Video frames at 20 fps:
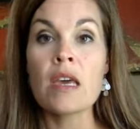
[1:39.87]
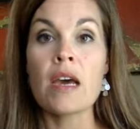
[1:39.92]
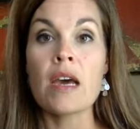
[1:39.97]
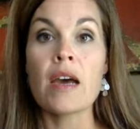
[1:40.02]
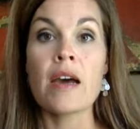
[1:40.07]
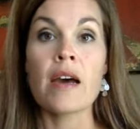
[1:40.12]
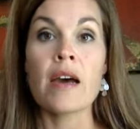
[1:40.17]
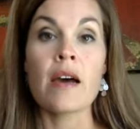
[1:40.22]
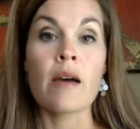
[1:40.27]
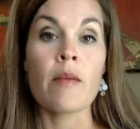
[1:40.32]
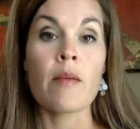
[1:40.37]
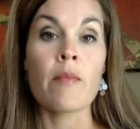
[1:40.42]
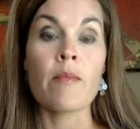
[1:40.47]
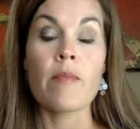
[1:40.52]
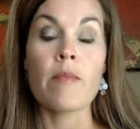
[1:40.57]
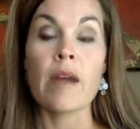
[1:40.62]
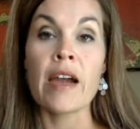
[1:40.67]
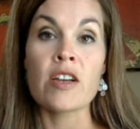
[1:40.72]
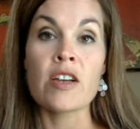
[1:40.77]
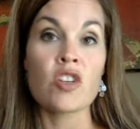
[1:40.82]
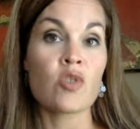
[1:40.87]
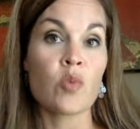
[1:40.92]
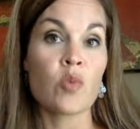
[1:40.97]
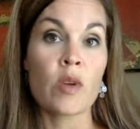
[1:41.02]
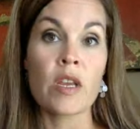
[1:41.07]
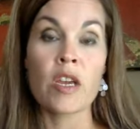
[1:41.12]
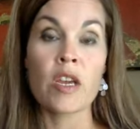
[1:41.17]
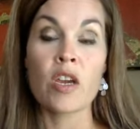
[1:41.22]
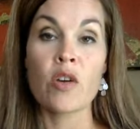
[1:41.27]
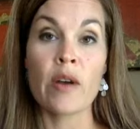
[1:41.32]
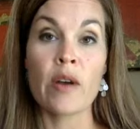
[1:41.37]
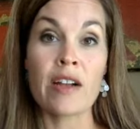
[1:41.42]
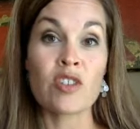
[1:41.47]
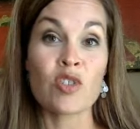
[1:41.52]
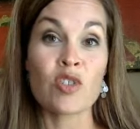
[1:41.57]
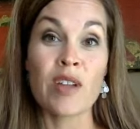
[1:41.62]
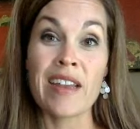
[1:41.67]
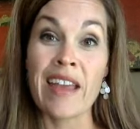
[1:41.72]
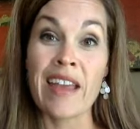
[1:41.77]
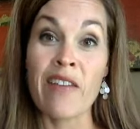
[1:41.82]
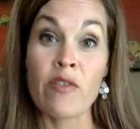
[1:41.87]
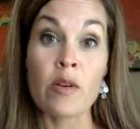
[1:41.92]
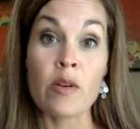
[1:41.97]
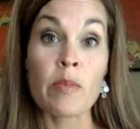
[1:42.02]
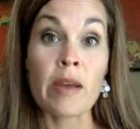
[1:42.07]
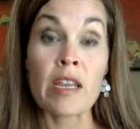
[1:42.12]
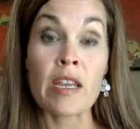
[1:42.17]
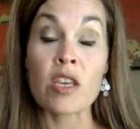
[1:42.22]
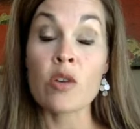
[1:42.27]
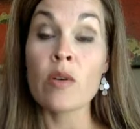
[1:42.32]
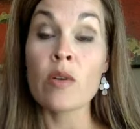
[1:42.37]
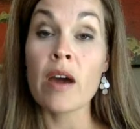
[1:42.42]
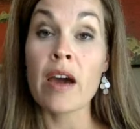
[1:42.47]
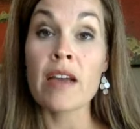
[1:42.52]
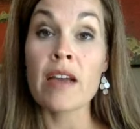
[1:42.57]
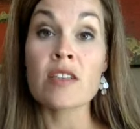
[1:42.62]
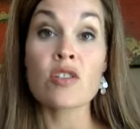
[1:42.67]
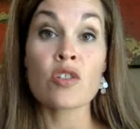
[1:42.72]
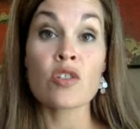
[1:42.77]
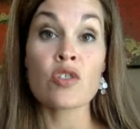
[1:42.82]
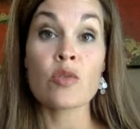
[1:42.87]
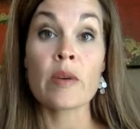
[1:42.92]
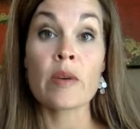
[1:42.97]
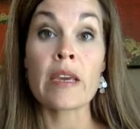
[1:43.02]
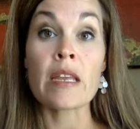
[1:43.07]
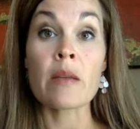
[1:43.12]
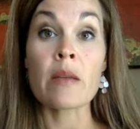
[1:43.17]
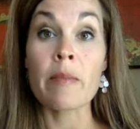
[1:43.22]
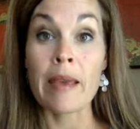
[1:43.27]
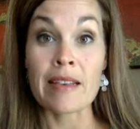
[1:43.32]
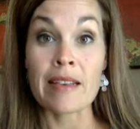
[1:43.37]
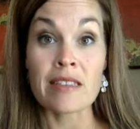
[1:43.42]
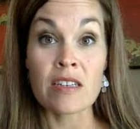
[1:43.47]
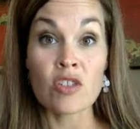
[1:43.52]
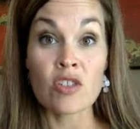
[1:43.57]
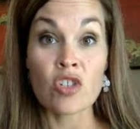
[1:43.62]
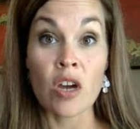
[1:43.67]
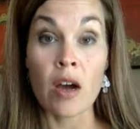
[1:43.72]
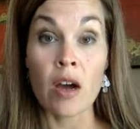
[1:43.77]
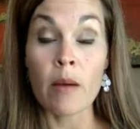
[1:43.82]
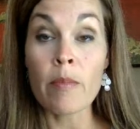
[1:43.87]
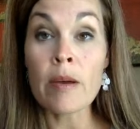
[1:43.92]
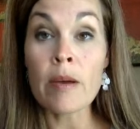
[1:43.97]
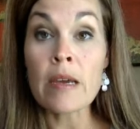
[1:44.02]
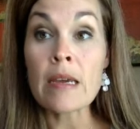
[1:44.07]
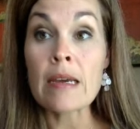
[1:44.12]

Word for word: um, I just want to congratulate everybody. You guys are doing an amazing job.